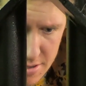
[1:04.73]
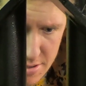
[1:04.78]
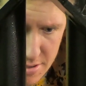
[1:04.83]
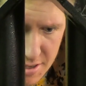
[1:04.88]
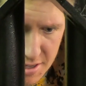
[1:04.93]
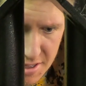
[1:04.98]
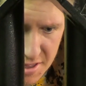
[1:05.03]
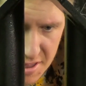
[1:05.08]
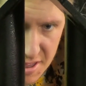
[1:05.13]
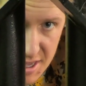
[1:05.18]

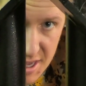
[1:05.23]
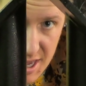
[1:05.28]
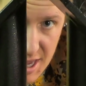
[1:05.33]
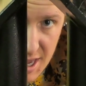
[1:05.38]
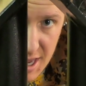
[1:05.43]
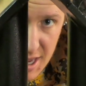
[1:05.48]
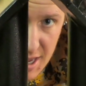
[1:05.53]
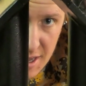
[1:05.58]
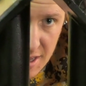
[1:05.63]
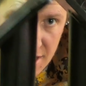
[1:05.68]
you can
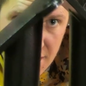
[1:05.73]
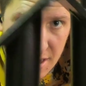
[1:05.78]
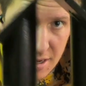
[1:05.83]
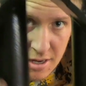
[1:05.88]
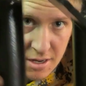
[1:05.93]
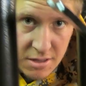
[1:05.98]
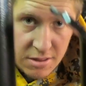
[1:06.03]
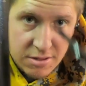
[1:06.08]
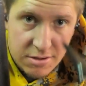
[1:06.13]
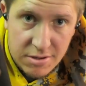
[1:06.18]
see
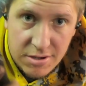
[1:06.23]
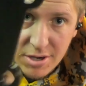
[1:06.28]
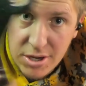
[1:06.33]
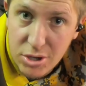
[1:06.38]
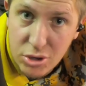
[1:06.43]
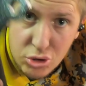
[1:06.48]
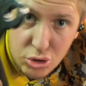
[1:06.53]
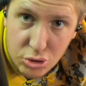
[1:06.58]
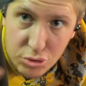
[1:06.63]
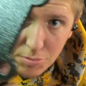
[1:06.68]
the
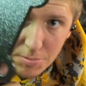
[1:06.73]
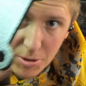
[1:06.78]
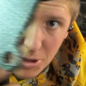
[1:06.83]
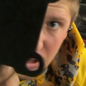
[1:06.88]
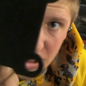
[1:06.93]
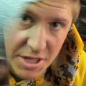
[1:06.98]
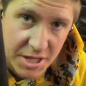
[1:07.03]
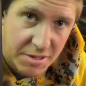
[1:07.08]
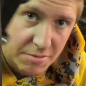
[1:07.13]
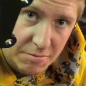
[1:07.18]
tube
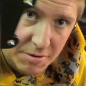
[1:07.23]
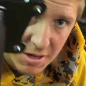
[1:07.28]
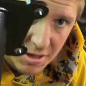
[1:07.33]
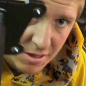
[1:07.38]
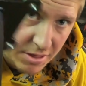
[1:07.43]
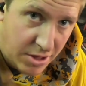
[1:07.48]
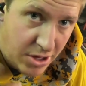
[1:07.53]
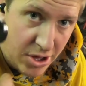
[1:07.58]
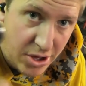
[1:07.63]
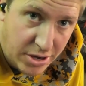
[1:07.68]
on this one
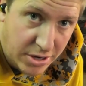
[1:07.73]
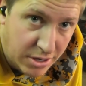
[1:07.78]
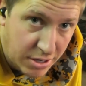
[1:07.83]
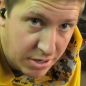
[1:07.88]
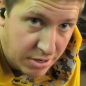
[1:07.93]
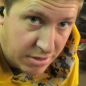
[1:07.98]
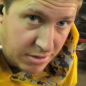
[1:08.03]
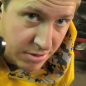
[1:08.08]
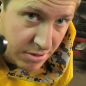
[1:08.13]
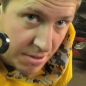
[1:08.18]
is
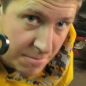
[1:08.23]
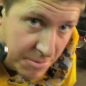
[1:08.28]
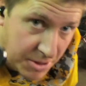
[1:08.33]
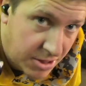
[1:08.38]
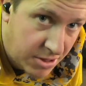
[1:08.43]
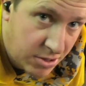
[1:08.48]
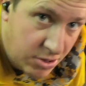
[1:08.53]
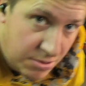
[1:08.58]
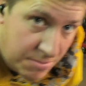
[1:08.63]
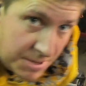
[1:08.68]
longer. So I'm
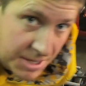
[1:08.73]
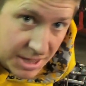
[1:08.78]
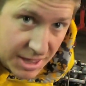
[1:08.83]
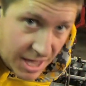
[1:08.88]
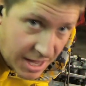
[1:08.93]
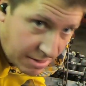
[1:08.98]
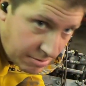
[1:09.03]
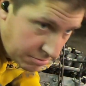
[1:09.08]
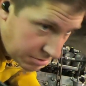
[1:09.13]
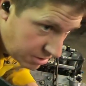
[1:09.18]

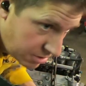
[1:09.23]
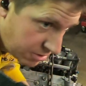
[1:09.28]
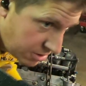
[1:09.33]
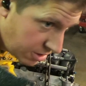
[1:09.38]
assuming that's what